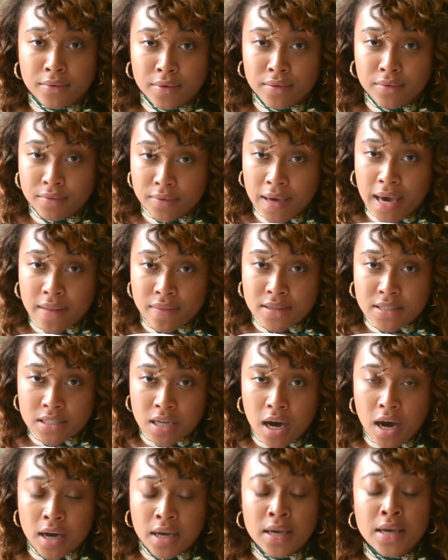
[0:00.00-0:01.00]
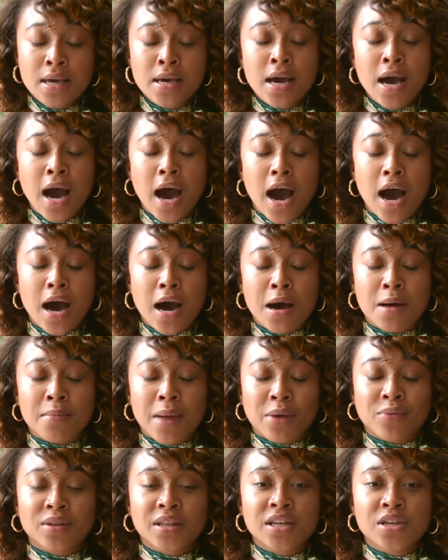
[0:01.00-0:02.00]
We had this talk.
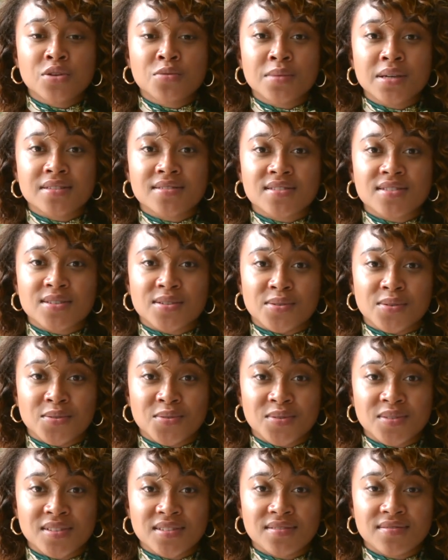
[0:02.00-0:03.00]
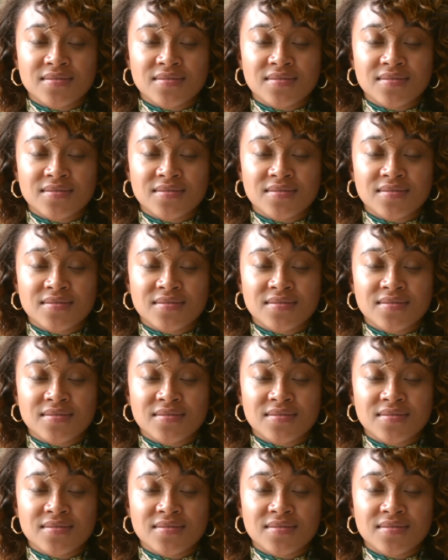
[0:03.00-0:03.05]
I really do mean soon.